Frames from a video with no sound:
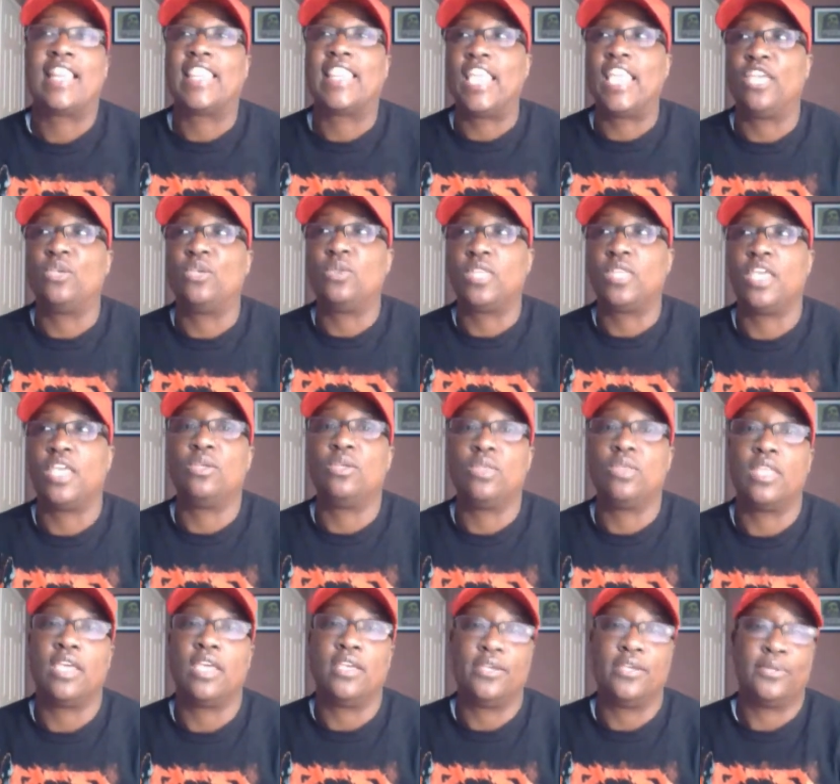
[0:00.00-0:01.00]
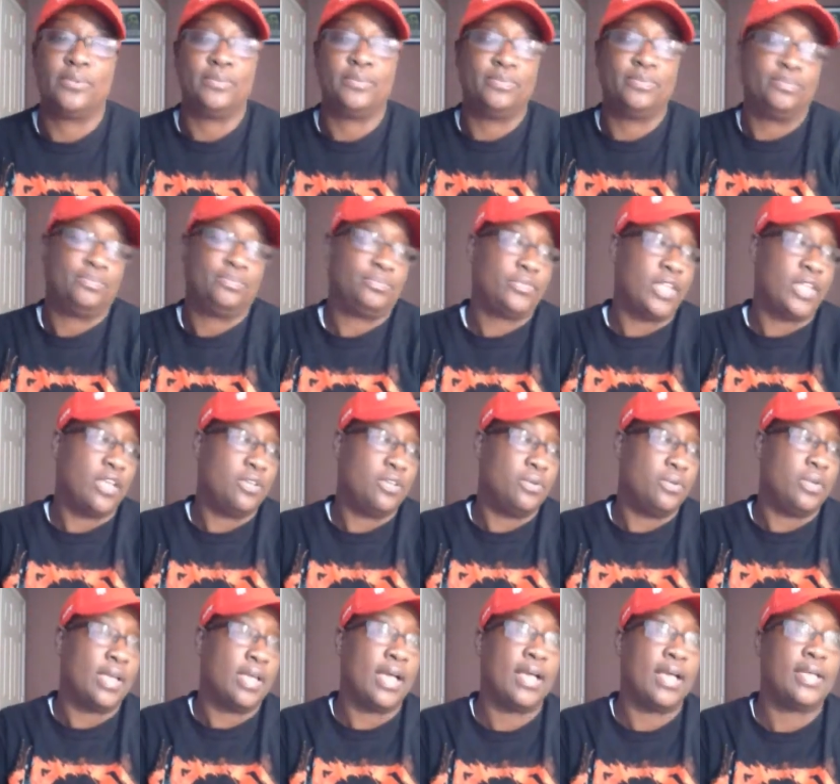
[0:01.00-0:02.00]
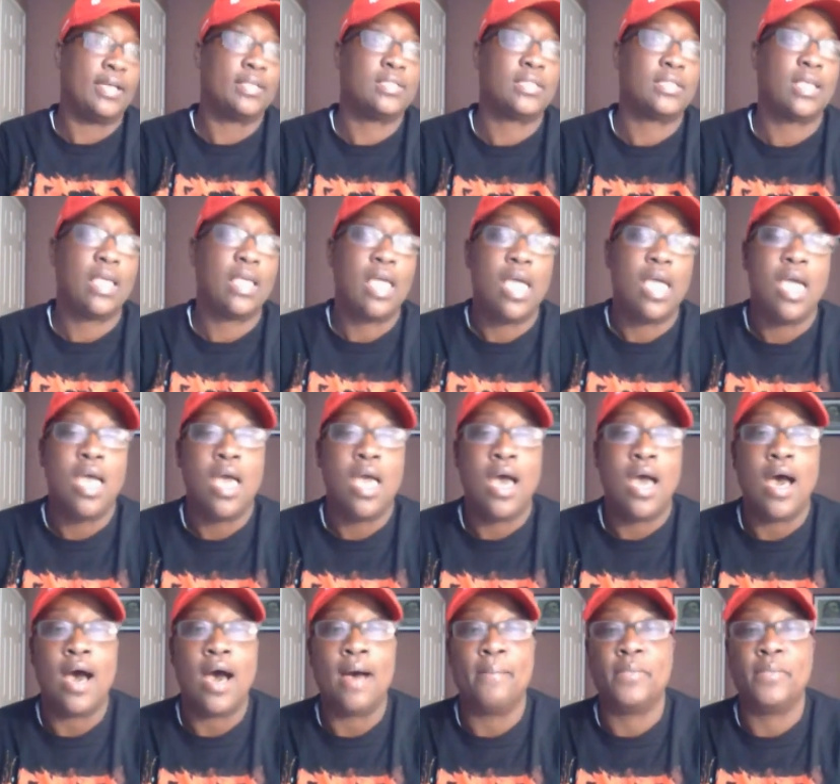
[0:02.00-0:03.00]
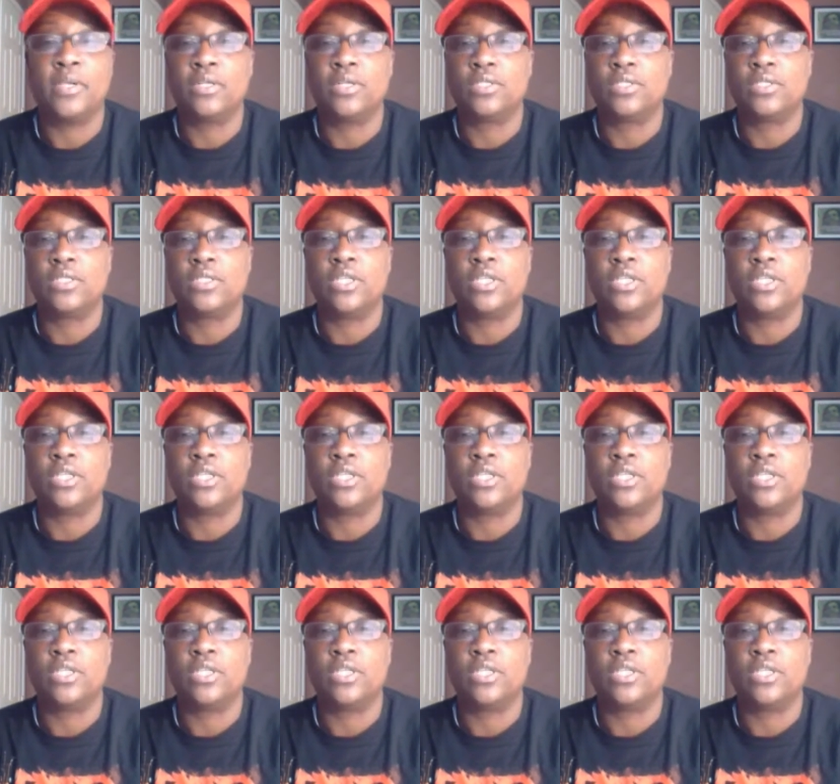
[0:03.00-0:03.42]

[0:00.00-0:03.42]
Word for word: Thank you, thank you, thank you, thank you guys. Um, there's